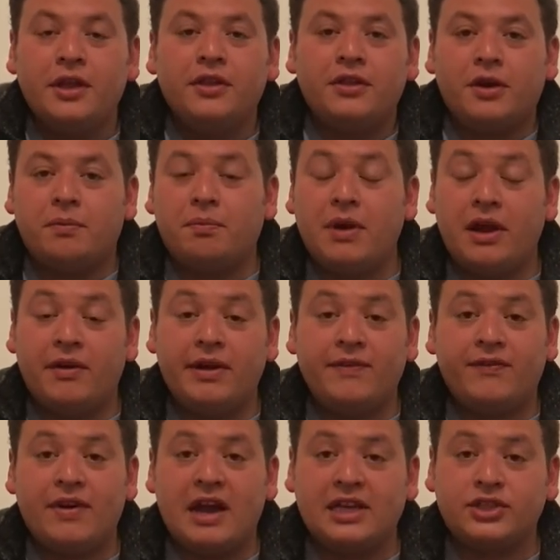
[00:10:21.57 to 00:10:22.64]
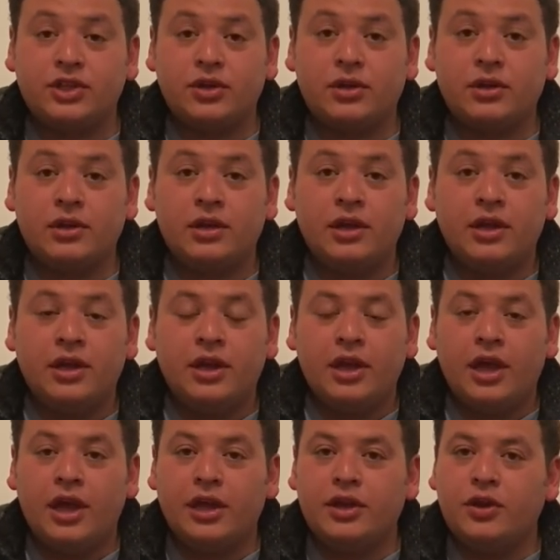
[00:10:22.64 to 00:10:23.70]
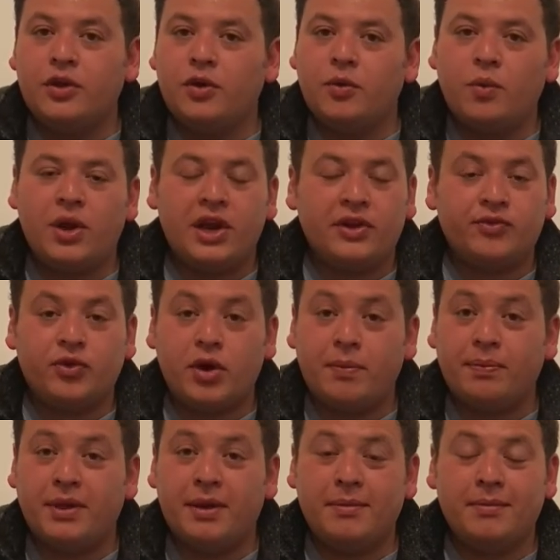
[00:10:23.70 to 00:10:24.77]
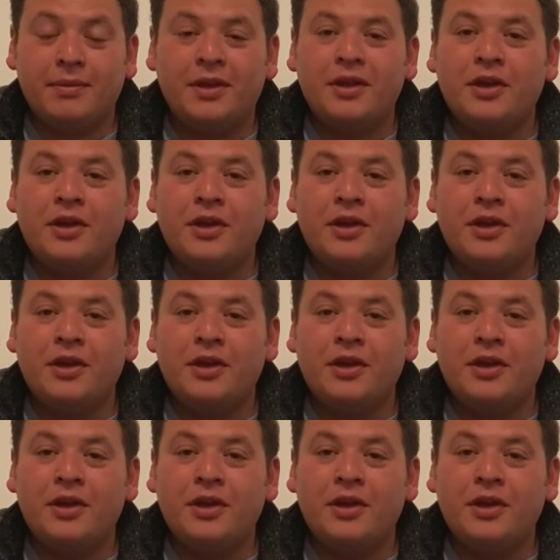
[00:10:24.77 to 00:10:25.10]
They're very fragile and you don't wanna drop them.